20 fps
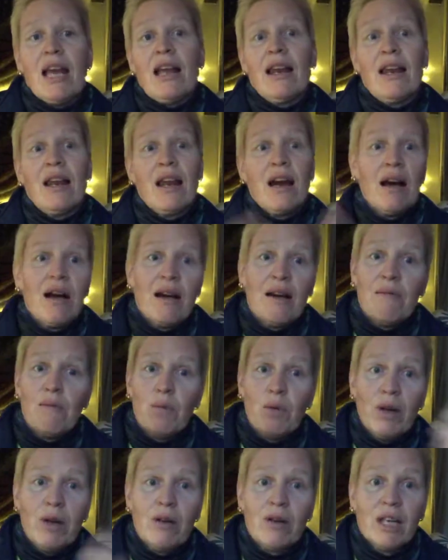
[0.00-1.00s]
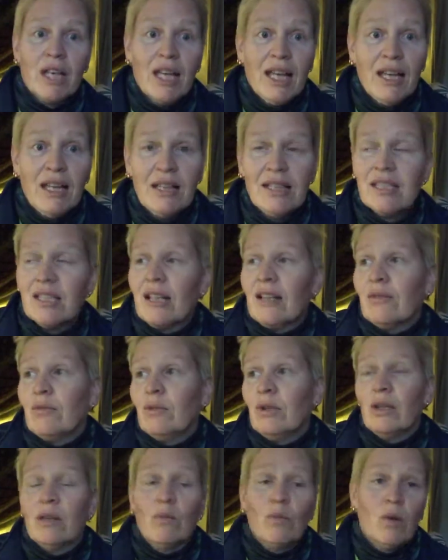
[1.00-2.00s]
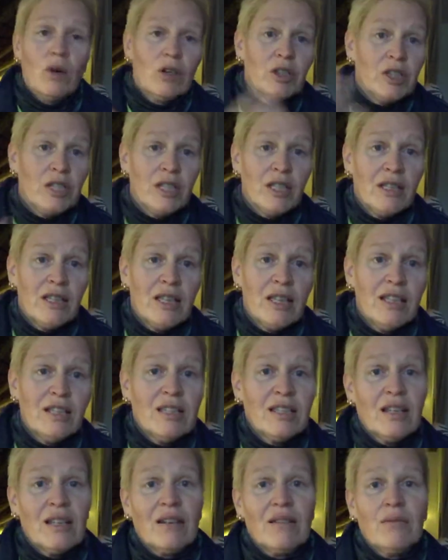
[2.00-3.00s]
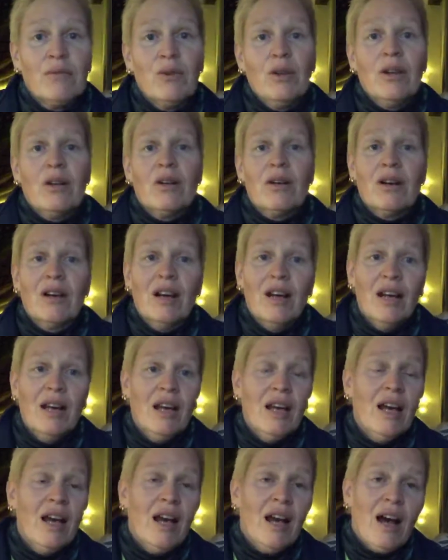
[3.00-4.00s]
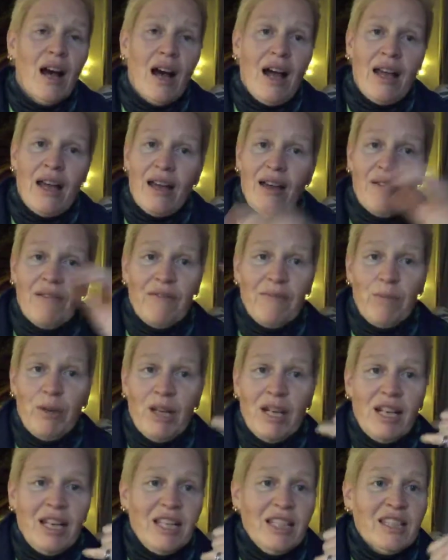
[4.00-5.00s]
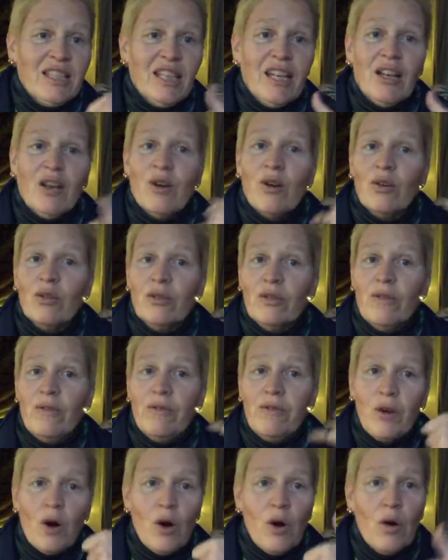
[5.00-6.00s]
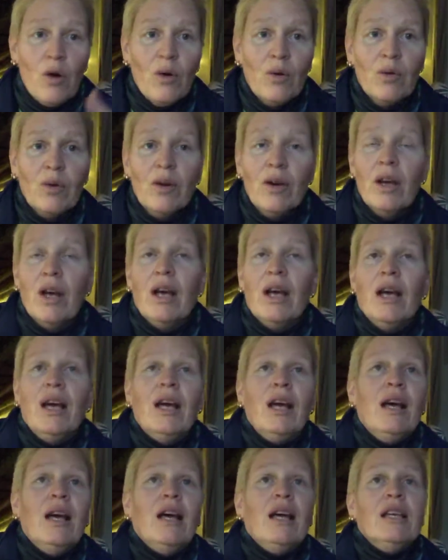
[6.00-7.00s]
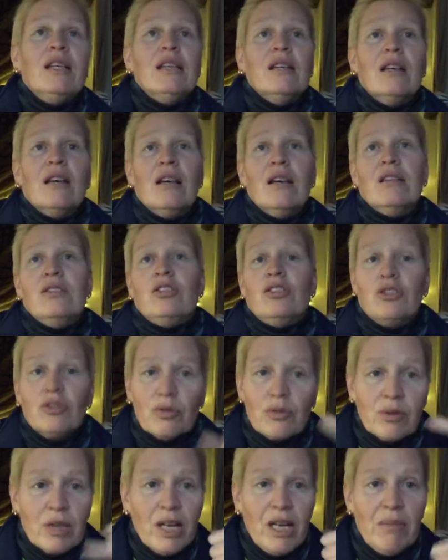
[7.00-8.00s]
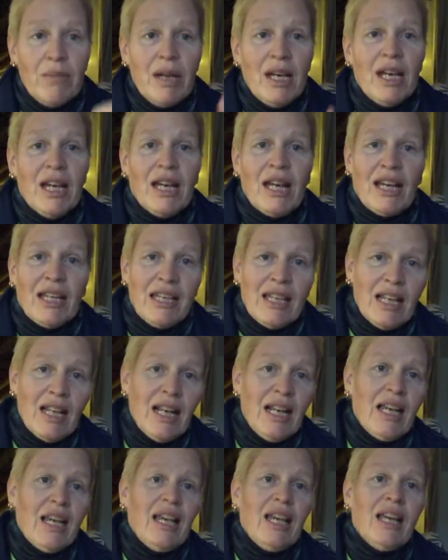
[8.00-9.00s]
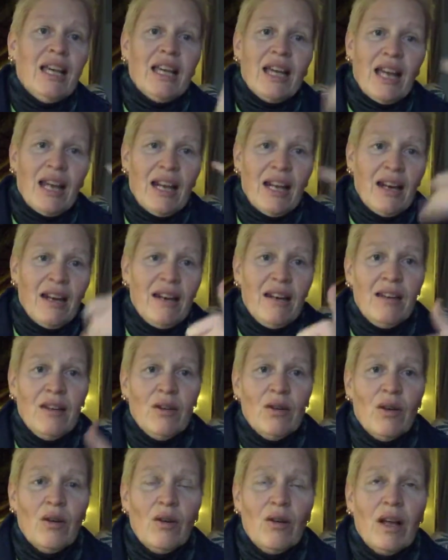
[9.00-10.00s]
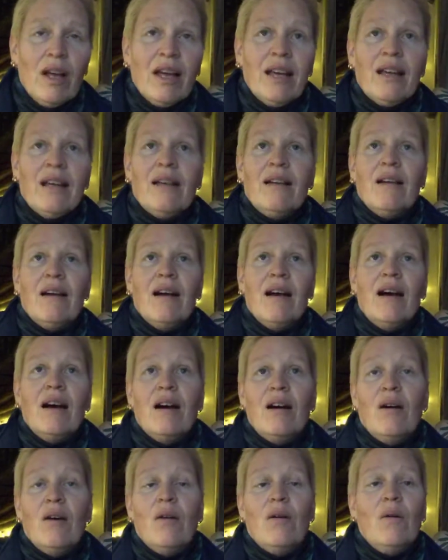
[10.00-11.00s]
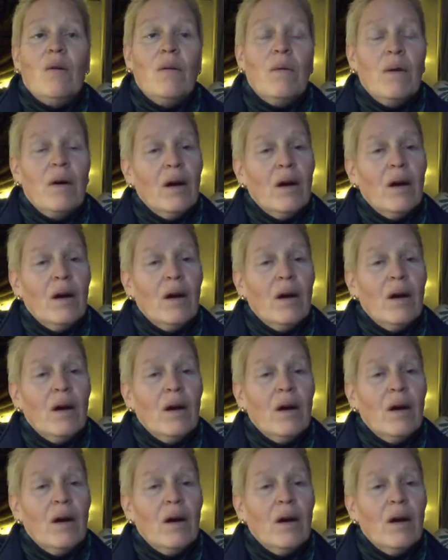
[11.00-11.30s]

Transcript: and we're kids and we are watching this, and I have been listening on the phone, screaming and yelling, and like how